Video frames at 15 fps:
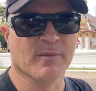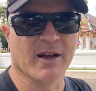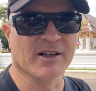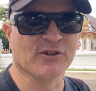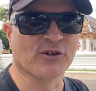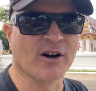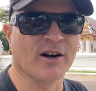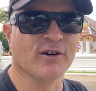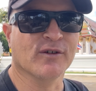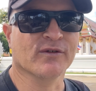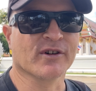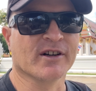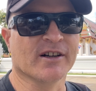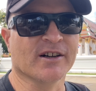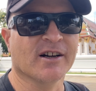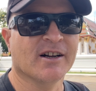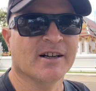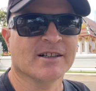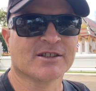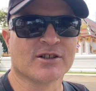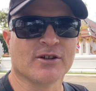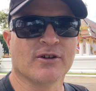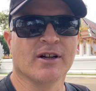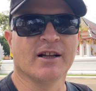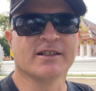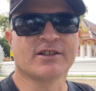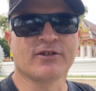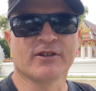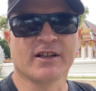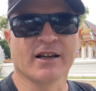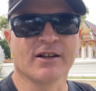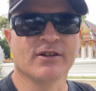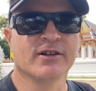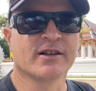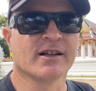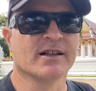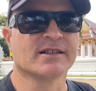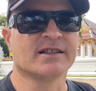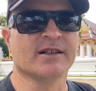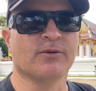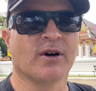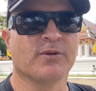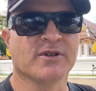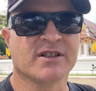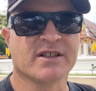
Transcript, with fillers: main draw over here. So uh, let's go take a look and let's see what we